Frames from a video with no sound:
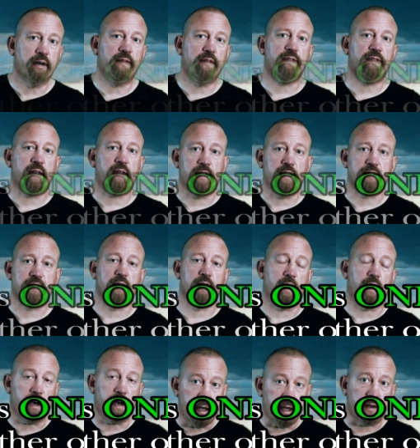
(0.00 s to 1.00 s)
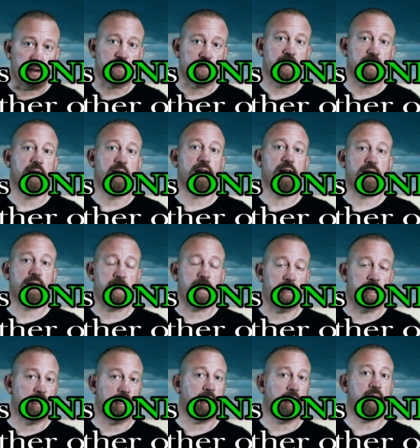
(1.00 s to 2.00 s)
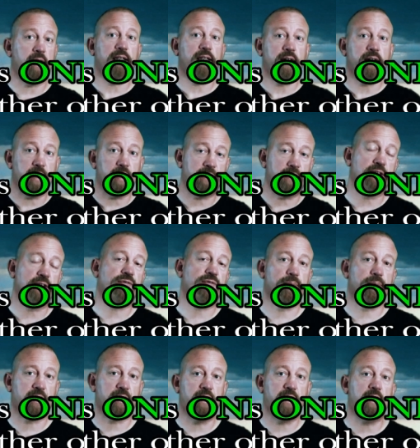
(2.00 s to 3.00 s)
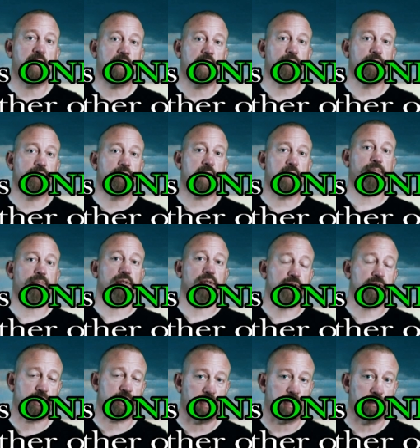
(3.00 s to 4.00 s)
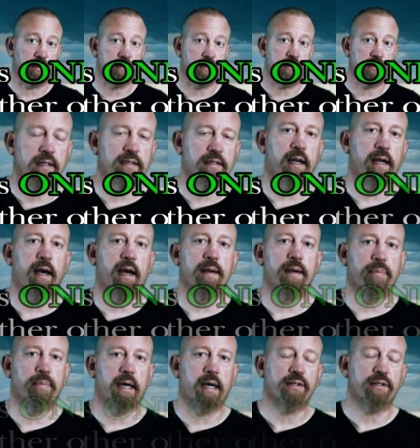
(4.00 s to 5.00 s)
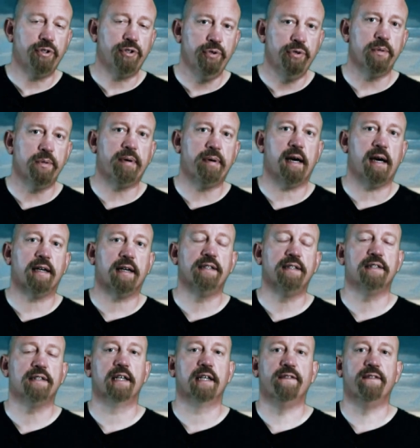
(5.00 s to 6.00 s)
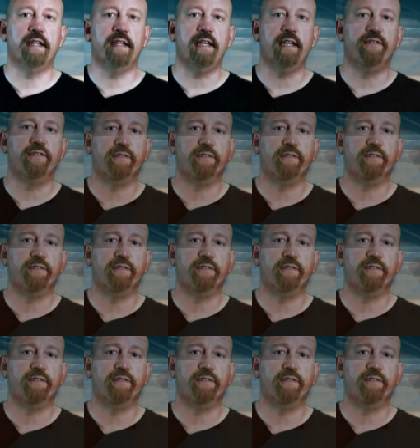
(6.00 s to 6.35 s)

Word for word: one of the things that I have done, and I did get this from Canadian Preppers channel, is that I bought two boxes of the